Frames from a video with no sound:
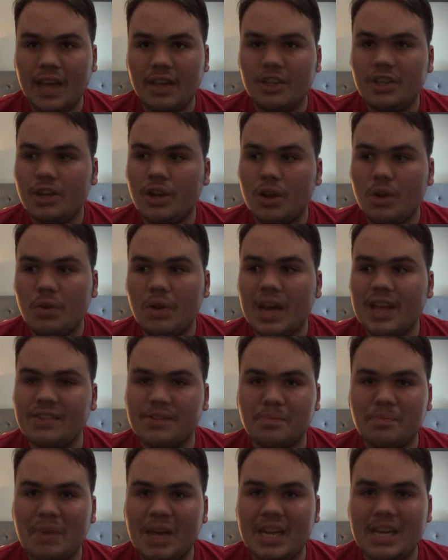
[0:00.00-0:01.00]
you know,
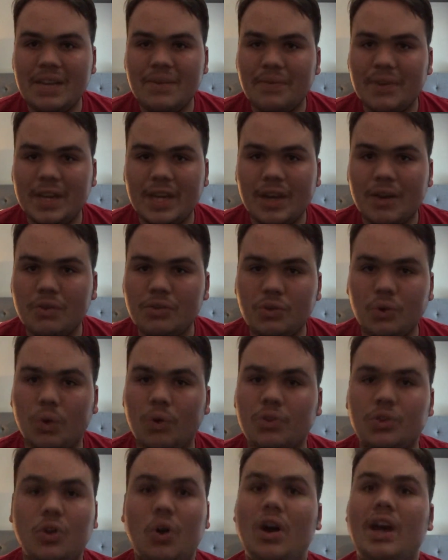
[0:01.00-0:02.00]
as many videos
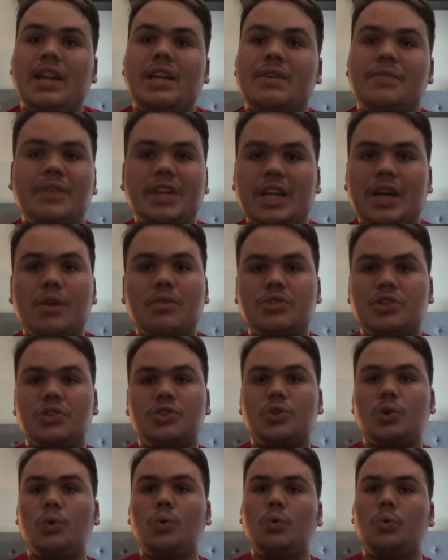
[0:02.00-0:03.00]
or not any videos
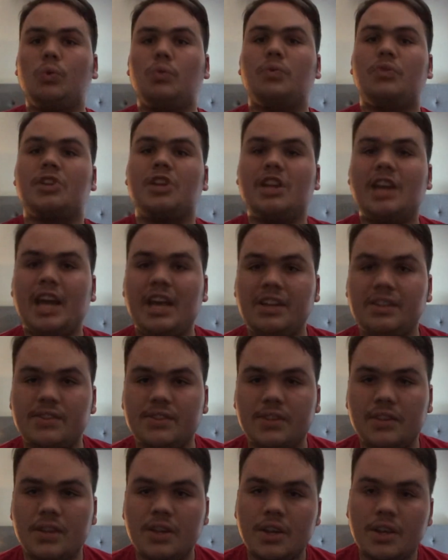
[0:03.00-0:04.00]
at all for the
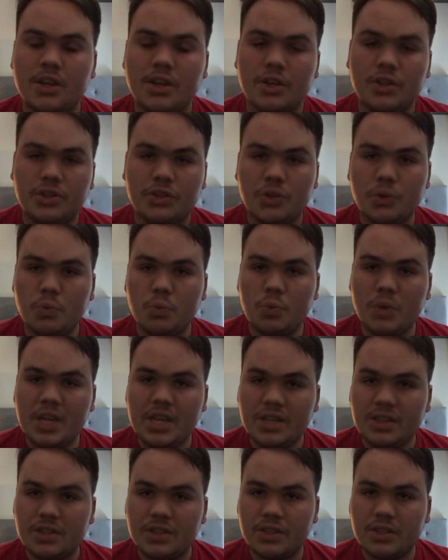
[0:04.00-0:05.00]
next 2
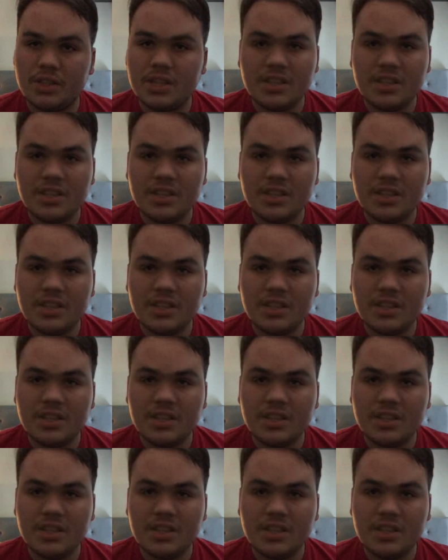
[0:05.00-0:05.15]
weeks.